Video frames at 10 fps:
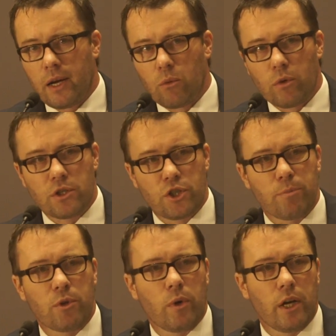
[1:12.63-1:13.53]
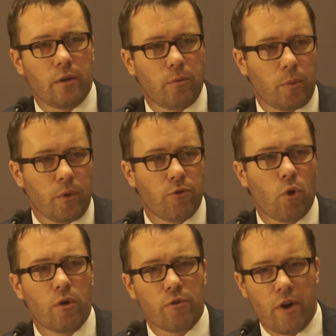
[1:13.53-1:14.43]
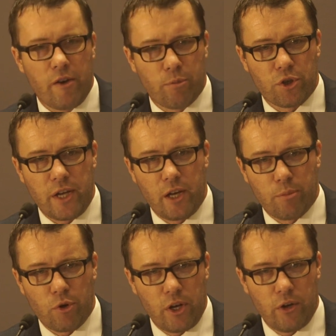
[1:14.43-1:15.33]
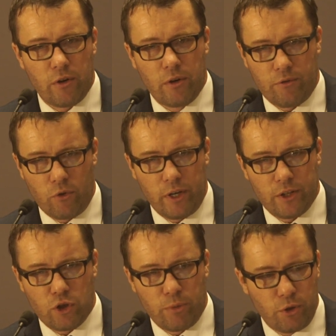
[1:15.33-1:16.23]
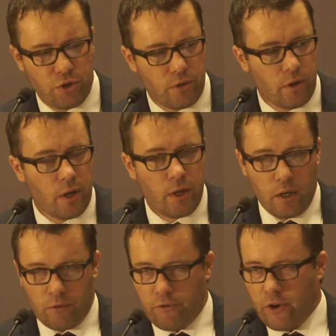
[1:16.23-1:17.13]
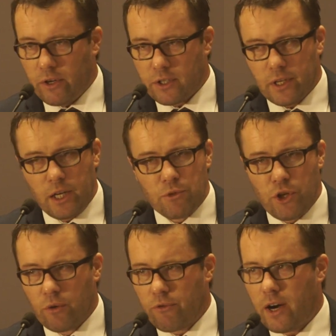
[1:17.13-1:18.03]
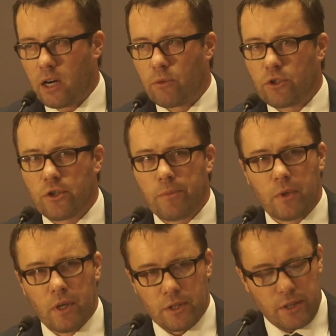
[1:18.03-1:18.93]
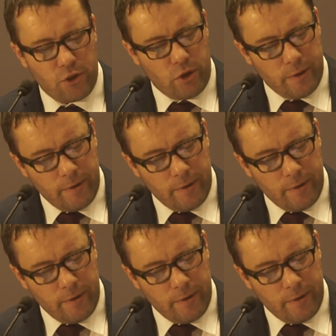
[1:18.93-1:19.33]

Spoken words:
was chipped away between 4 and 5% per year for redistribution for various schemes, young farmers, etc.